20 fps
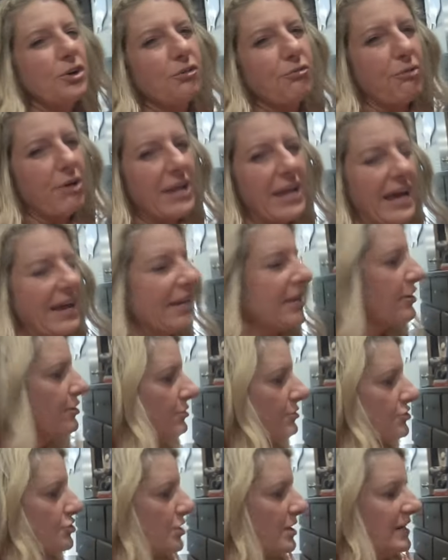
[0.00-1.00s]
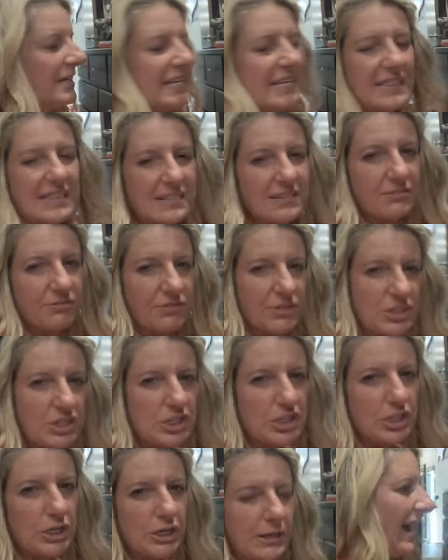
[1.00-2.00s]
to run out here and try to get this
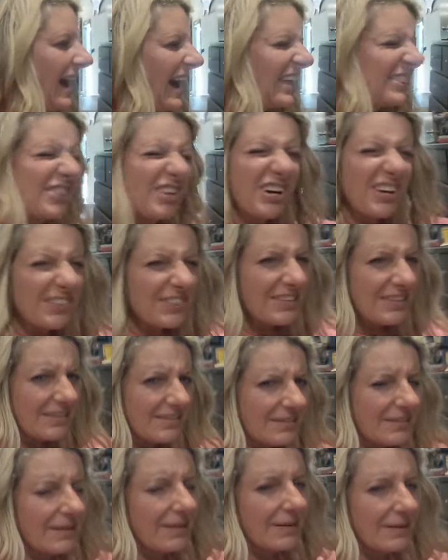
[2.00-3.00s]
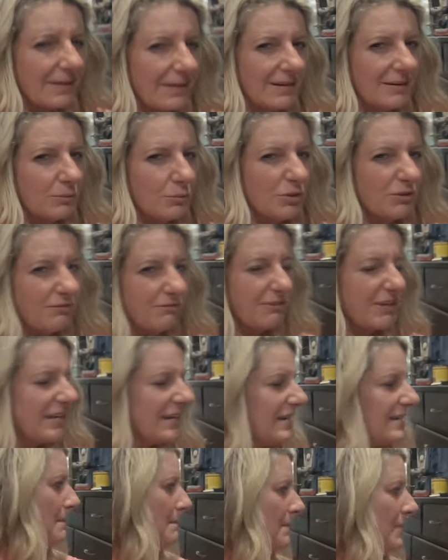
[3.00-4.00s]
finished up. I thought this would
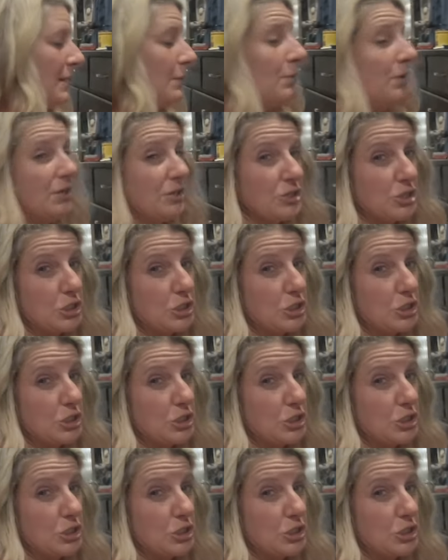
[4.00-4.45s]
fit, but I wasn't